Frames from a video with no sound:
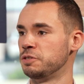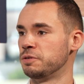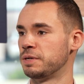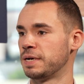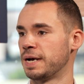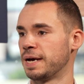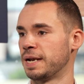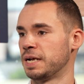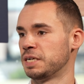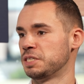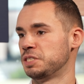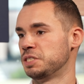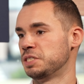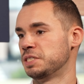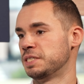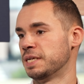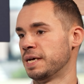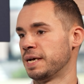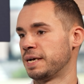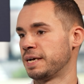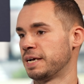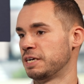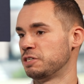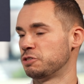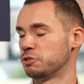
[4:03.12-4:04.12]
you can actually
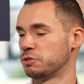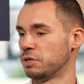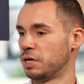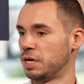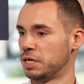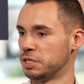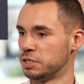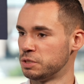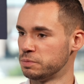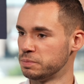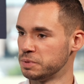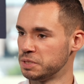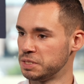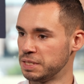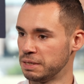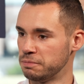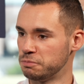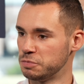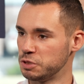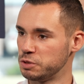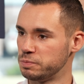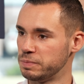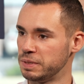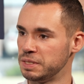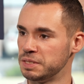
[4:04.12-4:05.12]
staircase to
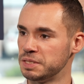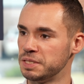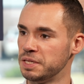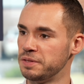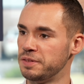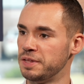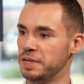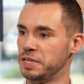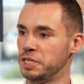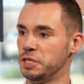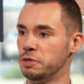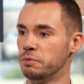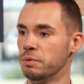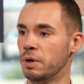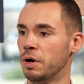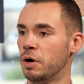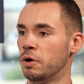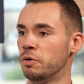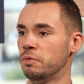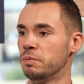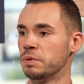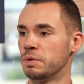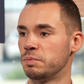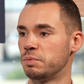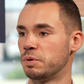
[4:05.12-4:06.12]
100%, which means that then you
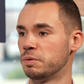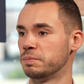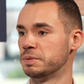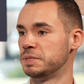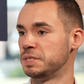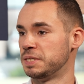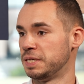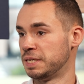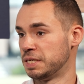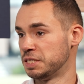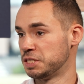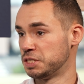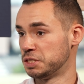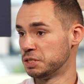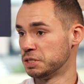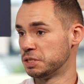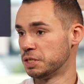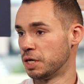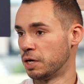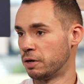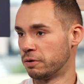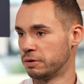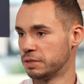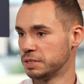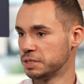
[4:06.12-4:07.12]
own the property in its
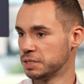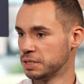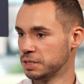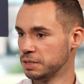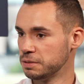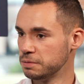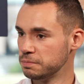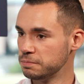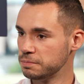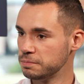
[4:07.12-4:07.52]
entirety.